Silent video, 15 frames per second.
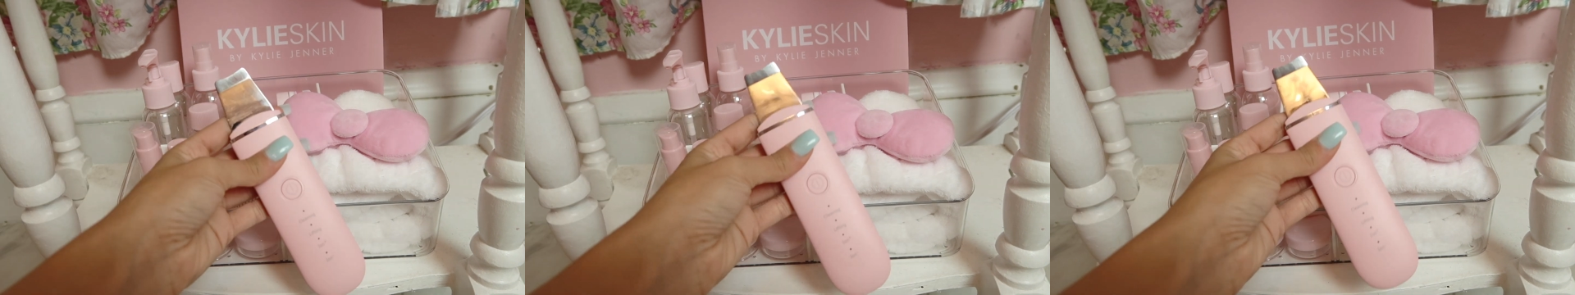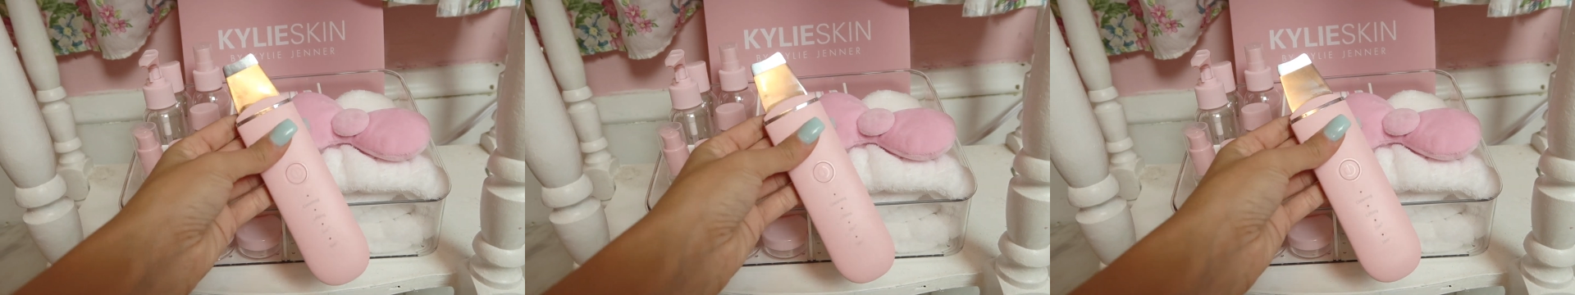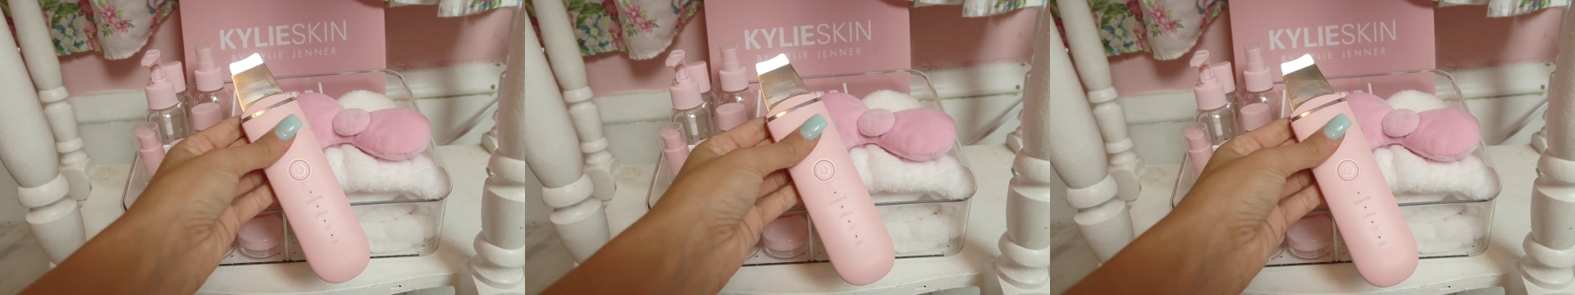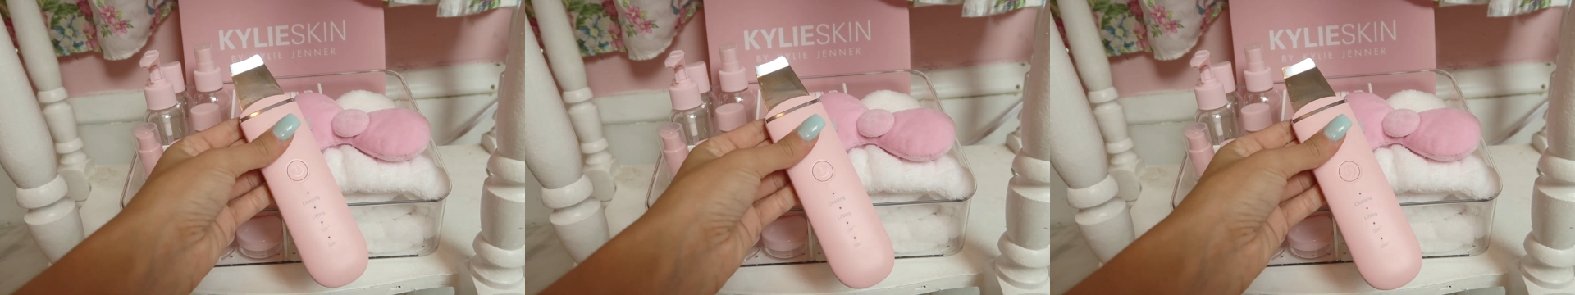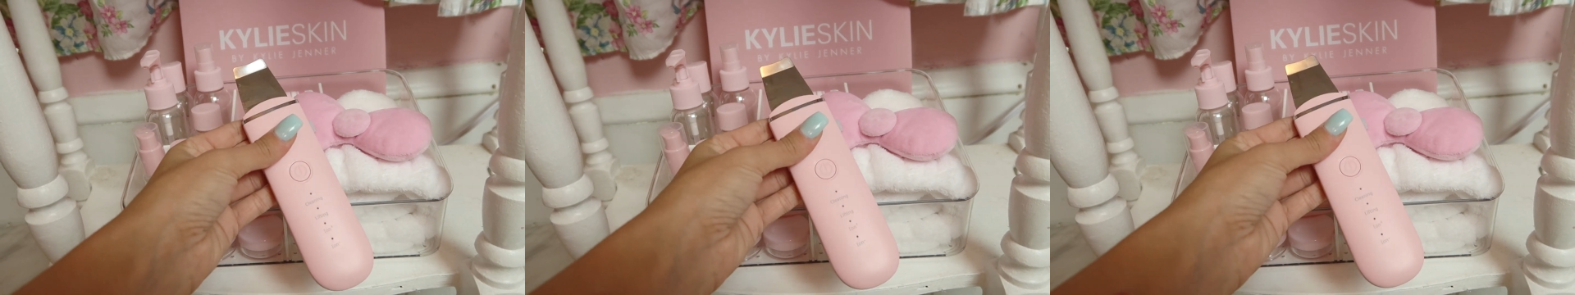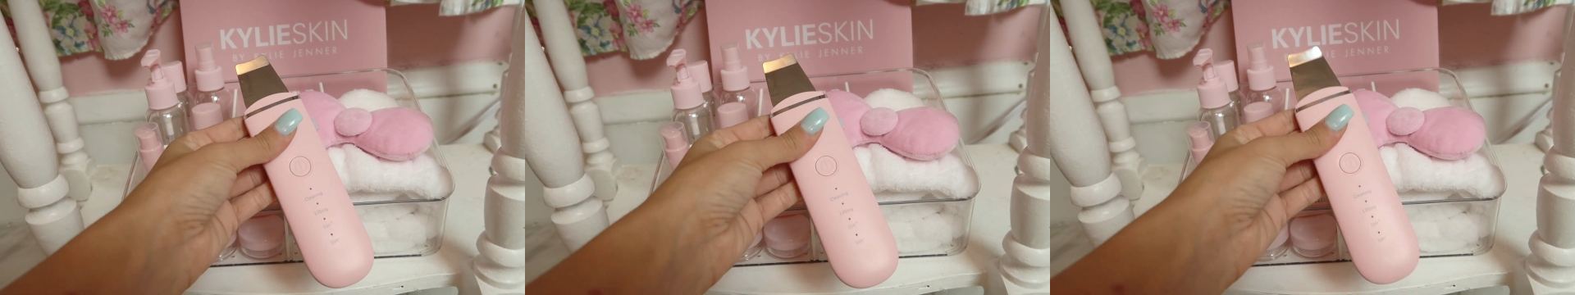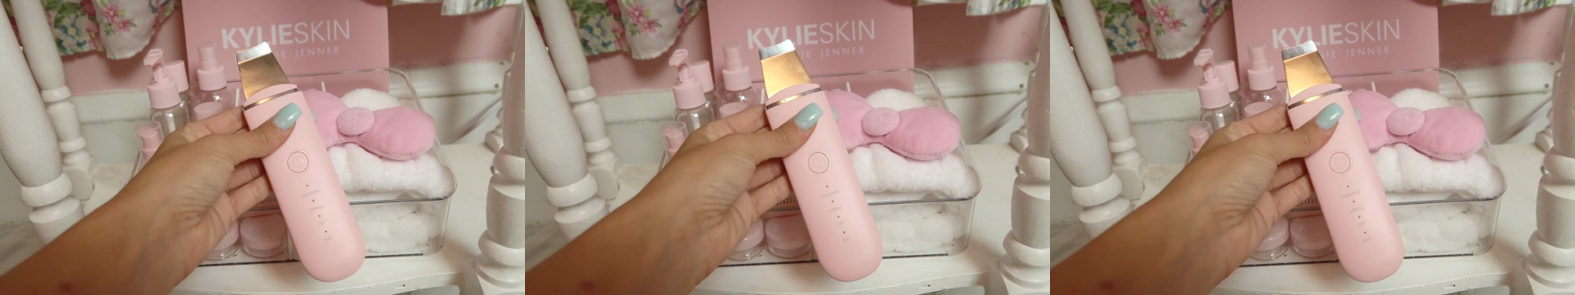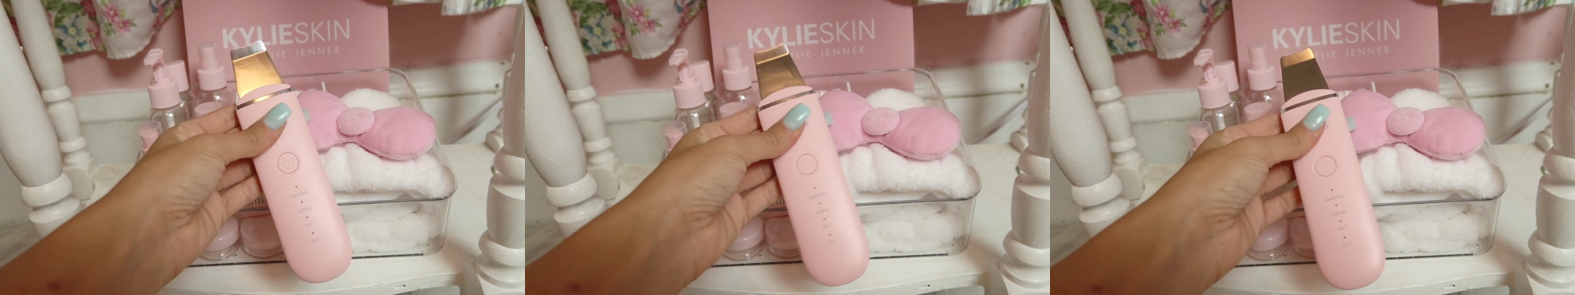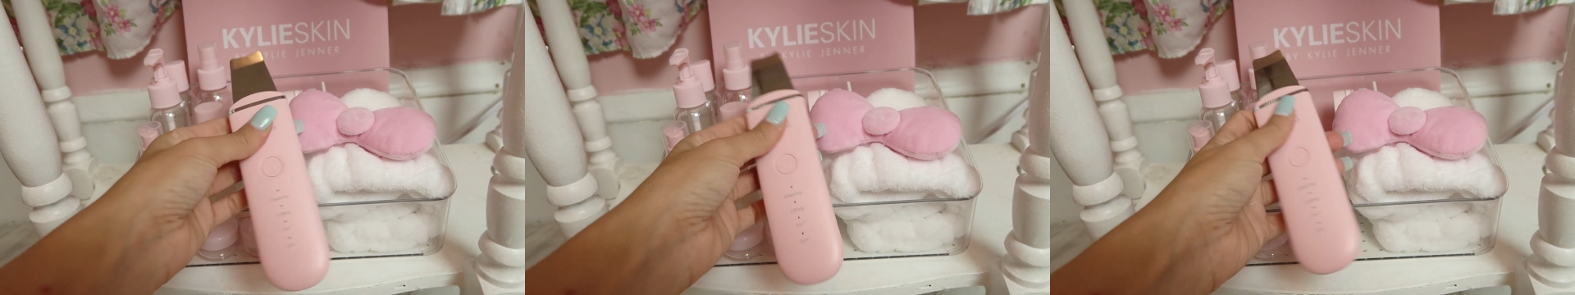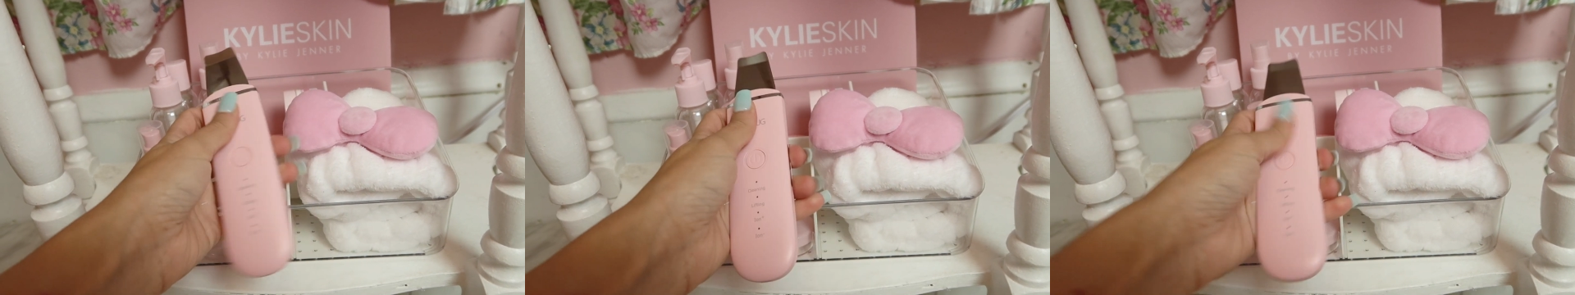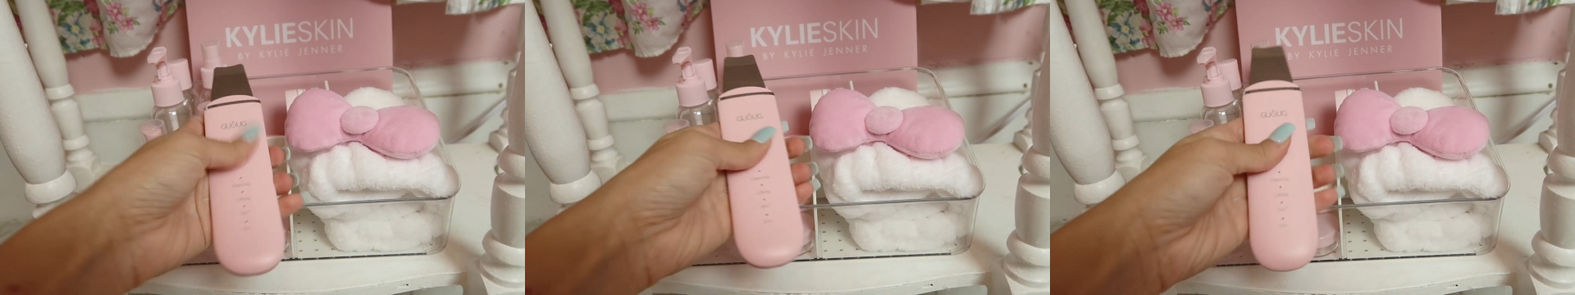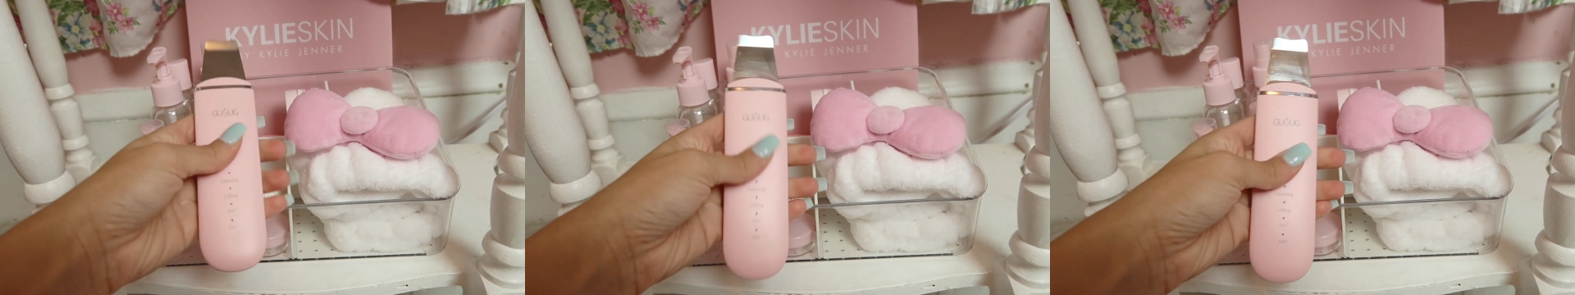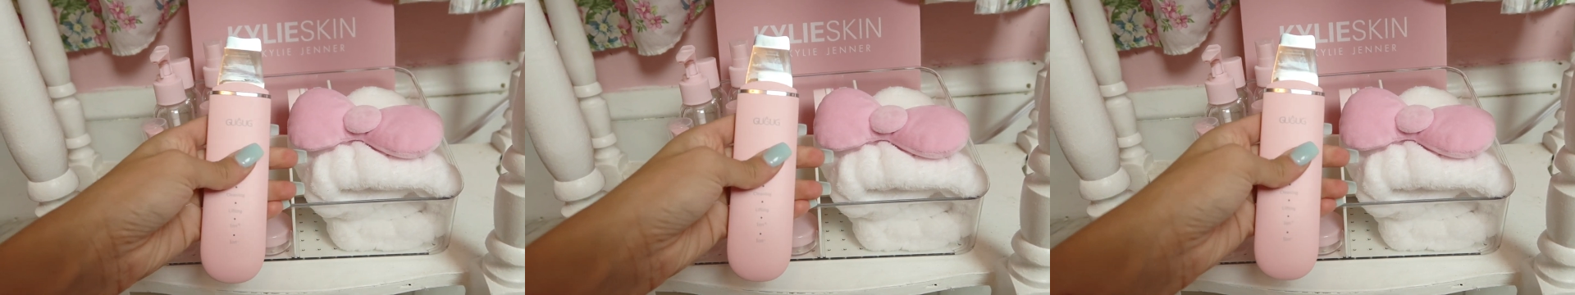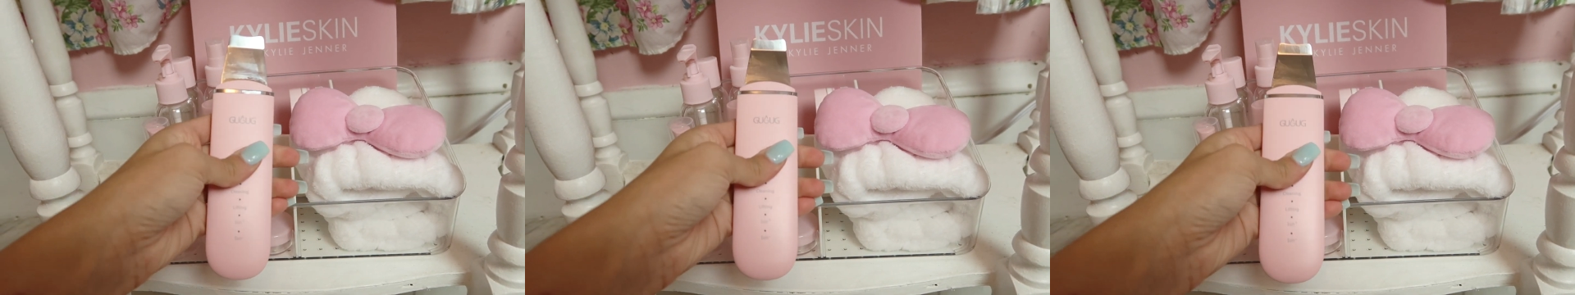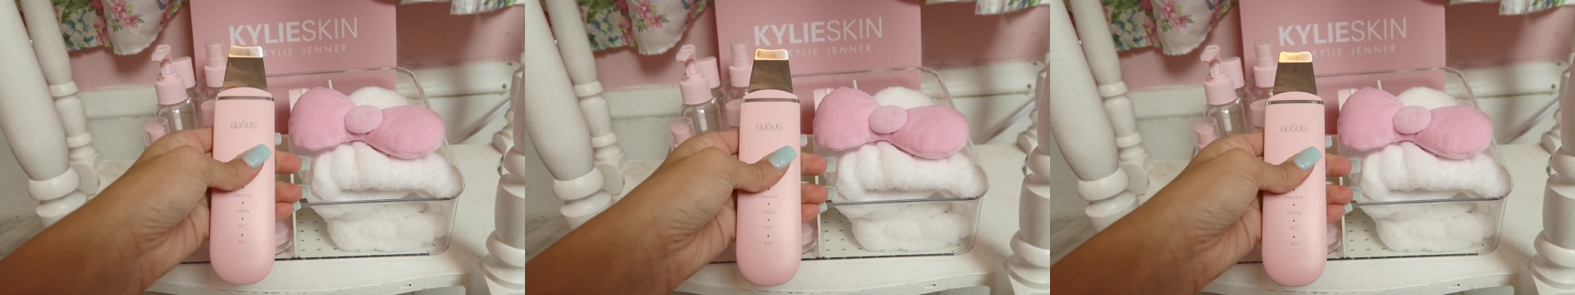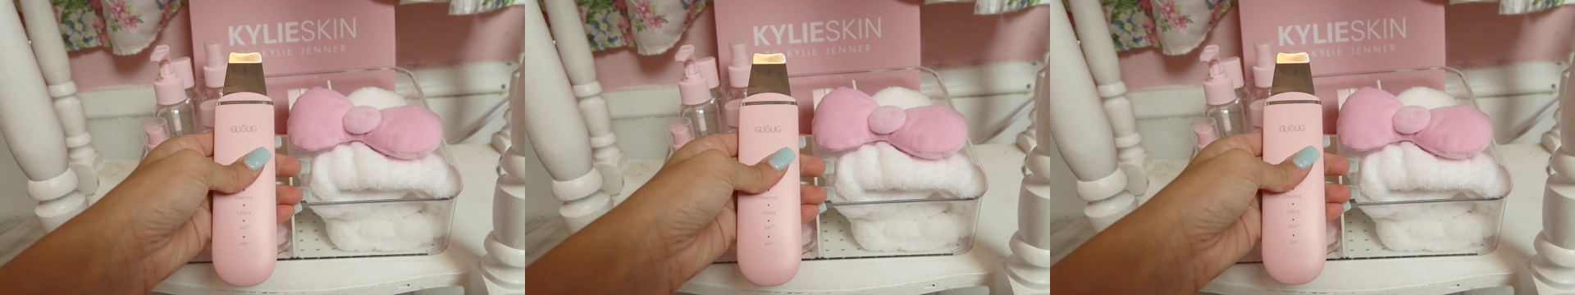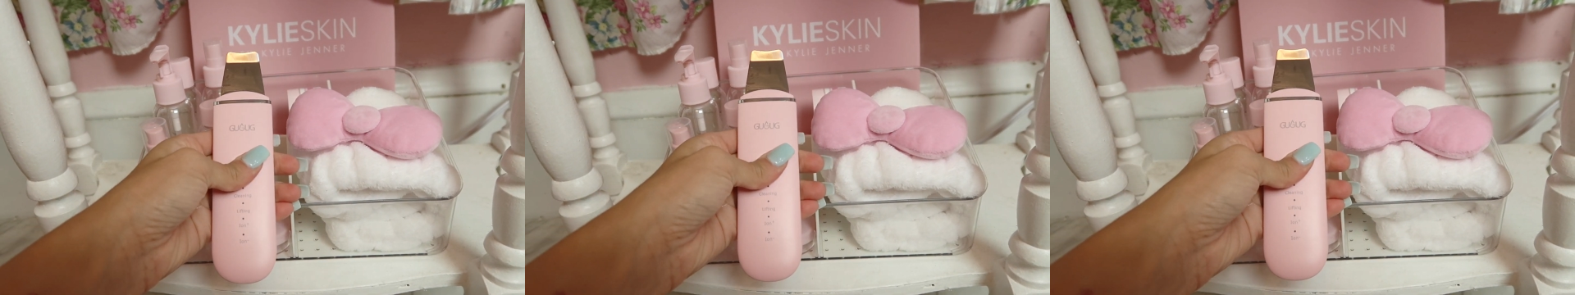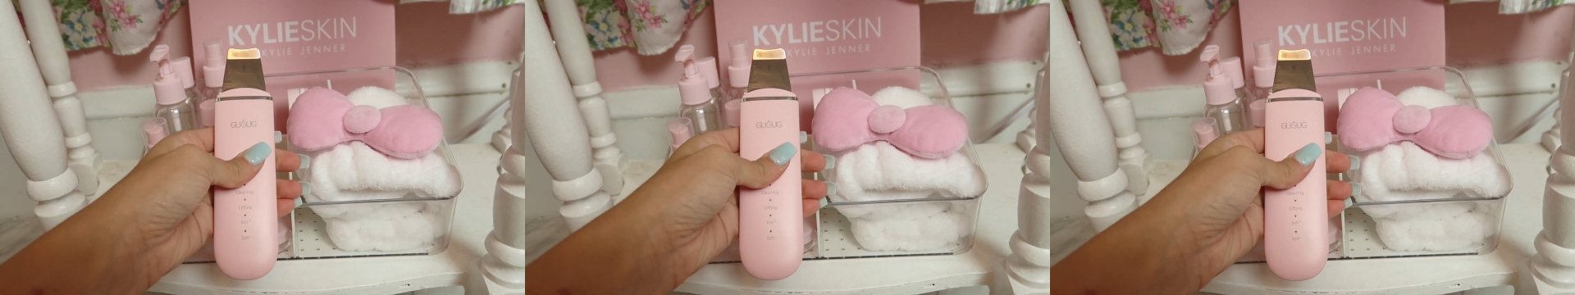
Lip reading: [unreadable: no face in view]